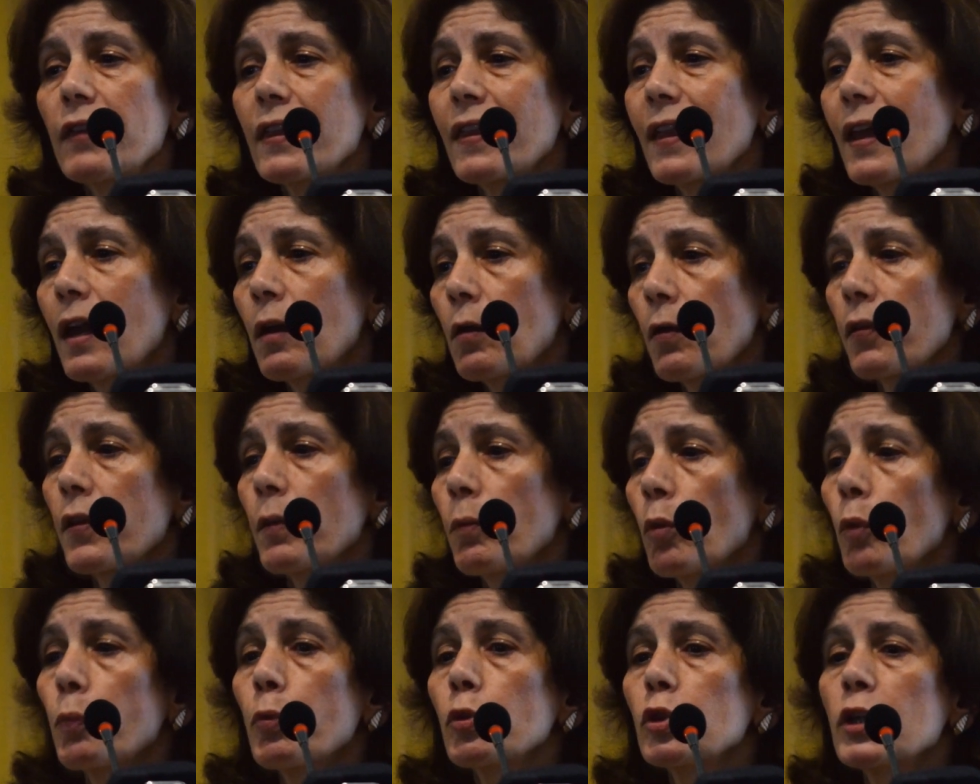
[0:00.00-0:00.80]

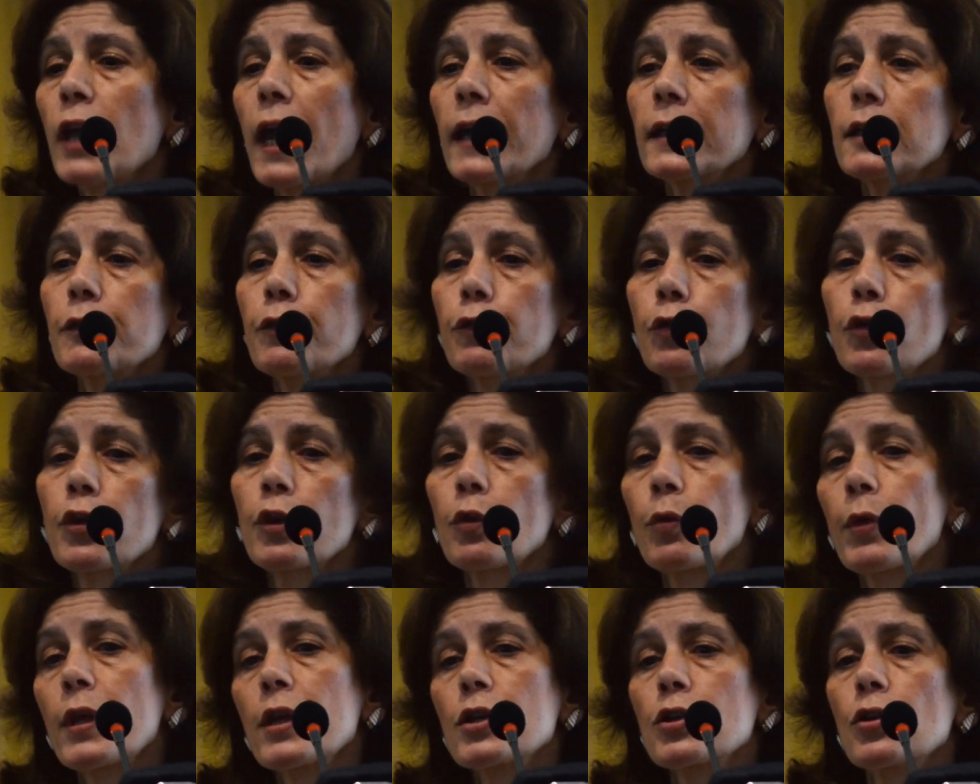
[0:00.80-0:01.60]
They're more productive for
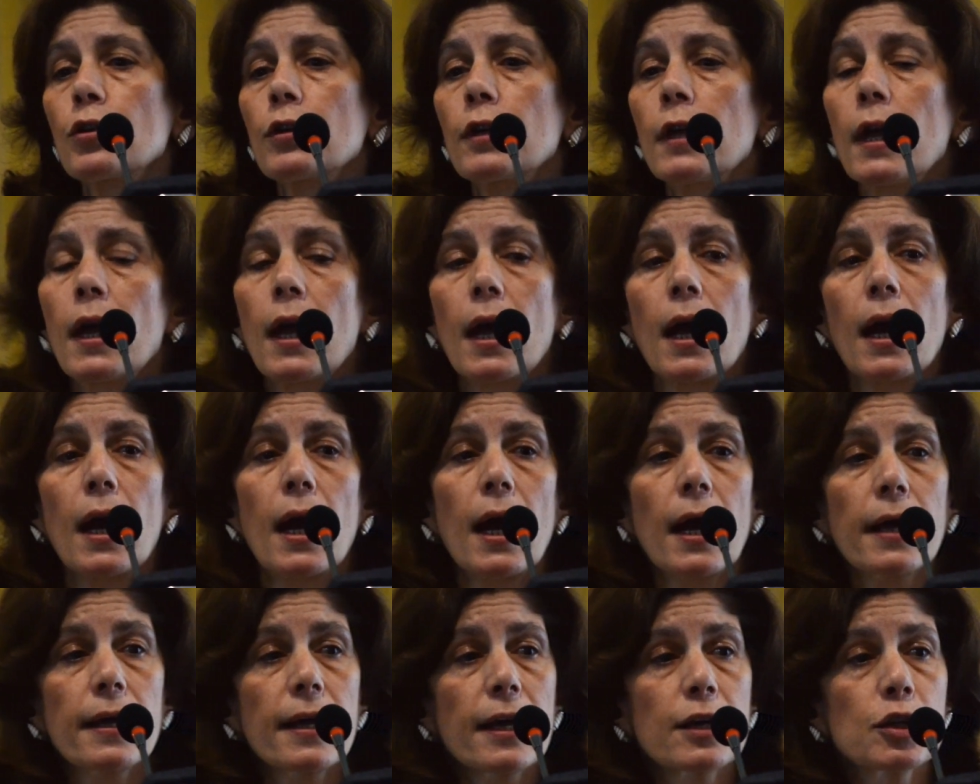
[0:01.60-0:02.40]
the reason
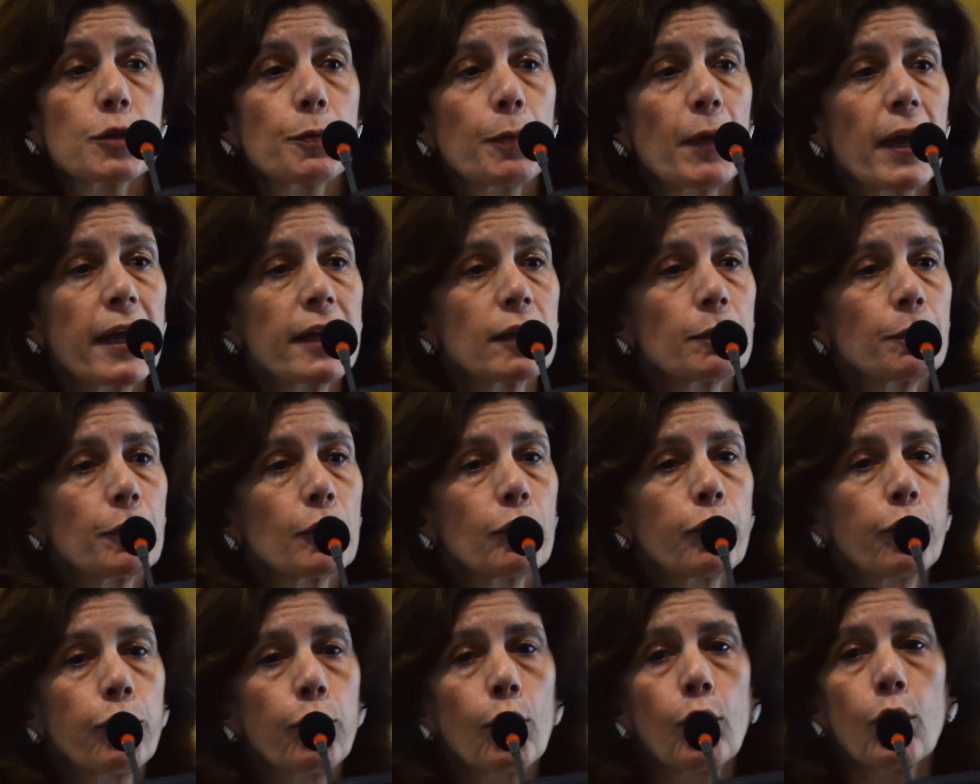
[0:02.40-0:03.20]
I explained
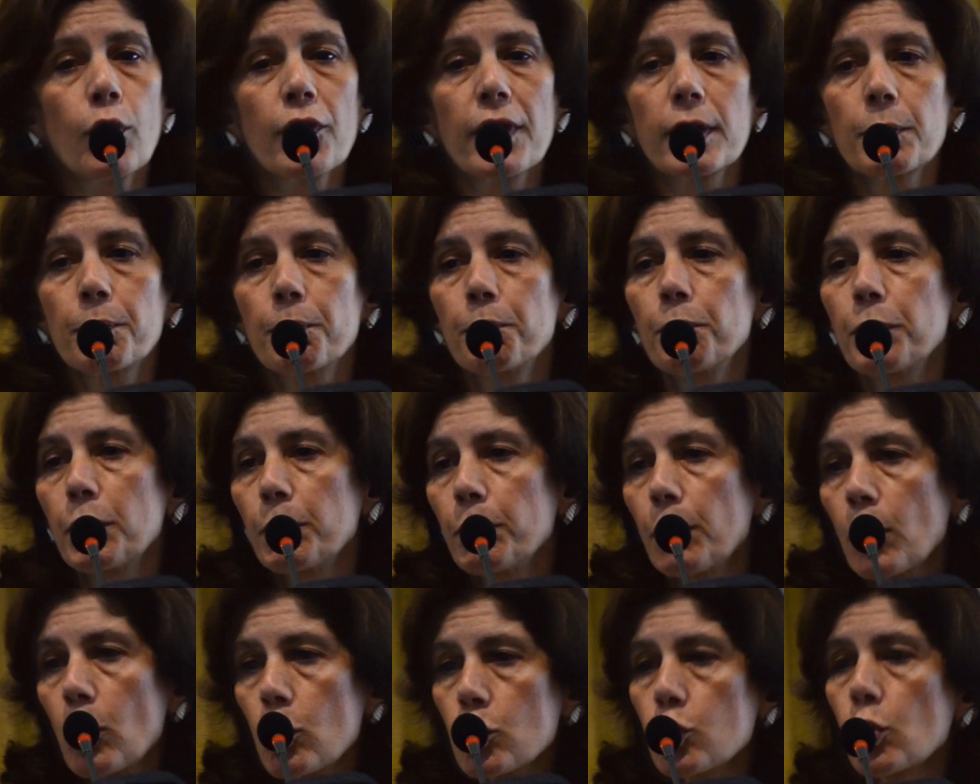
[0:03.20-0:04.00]
before, that
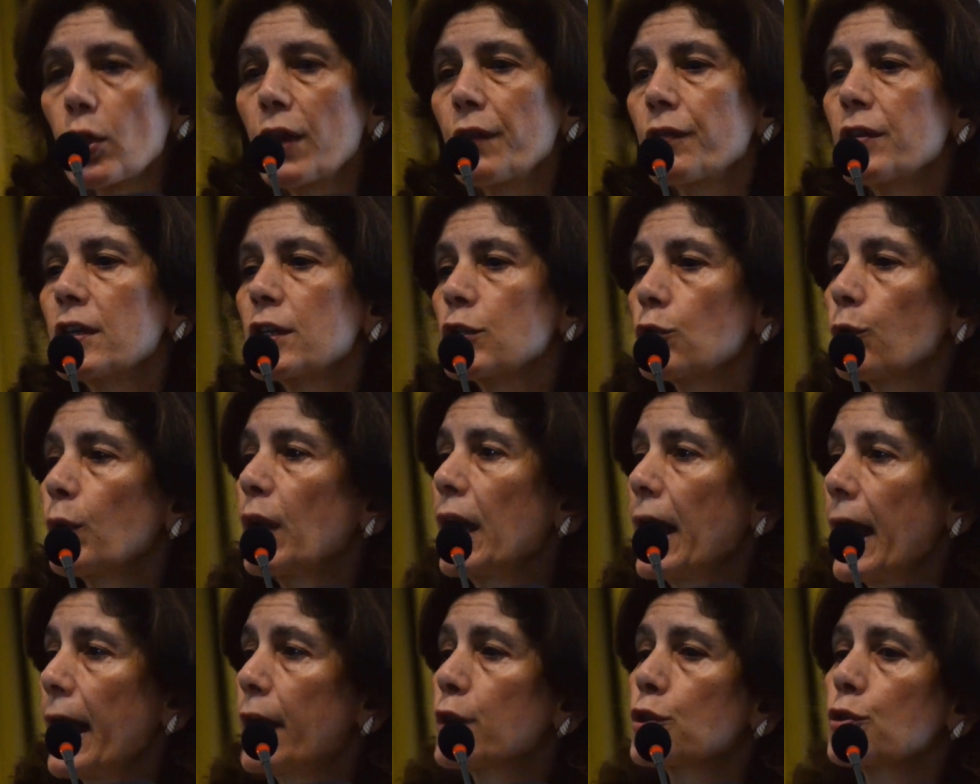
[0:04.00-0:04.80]
because you have these
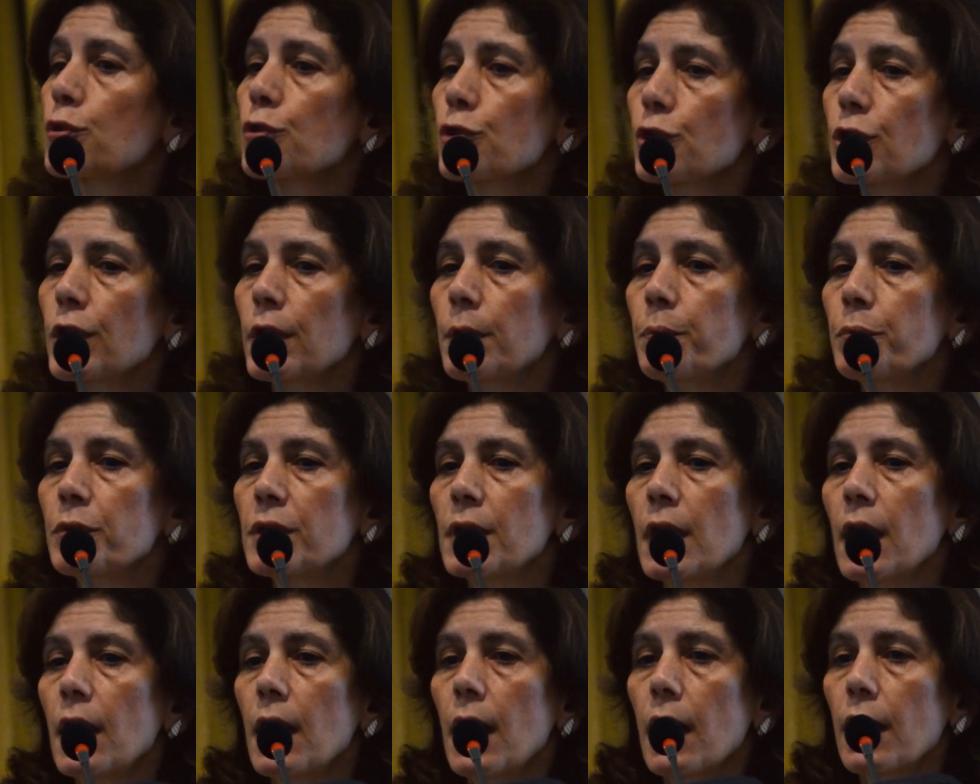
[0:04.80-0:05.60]

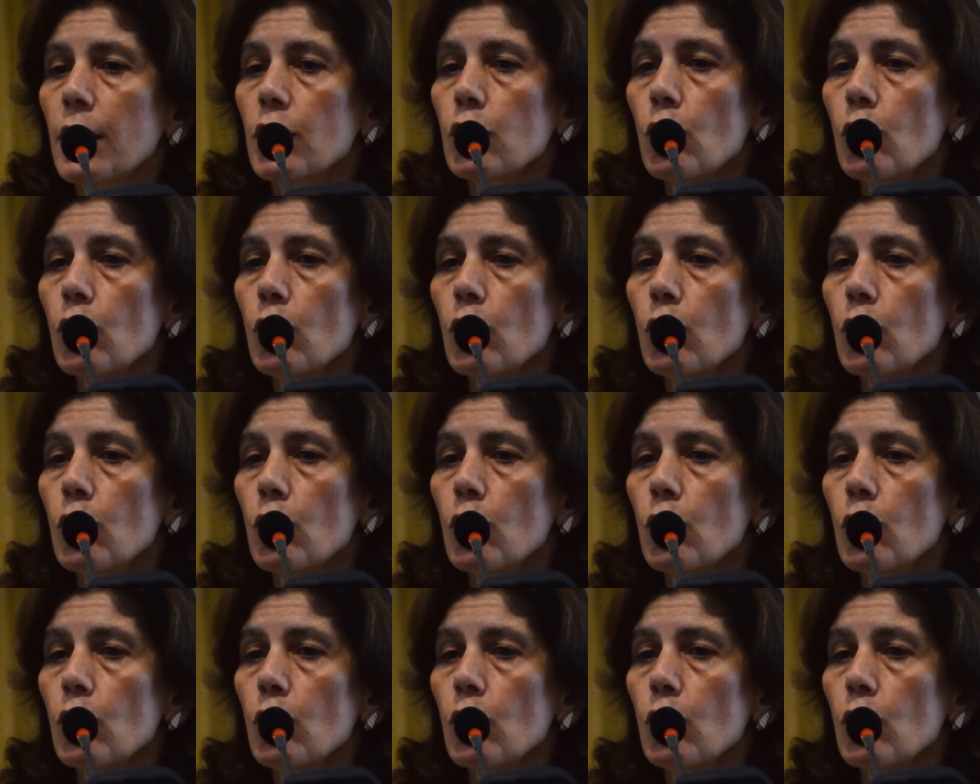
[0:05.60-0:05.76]
relationships,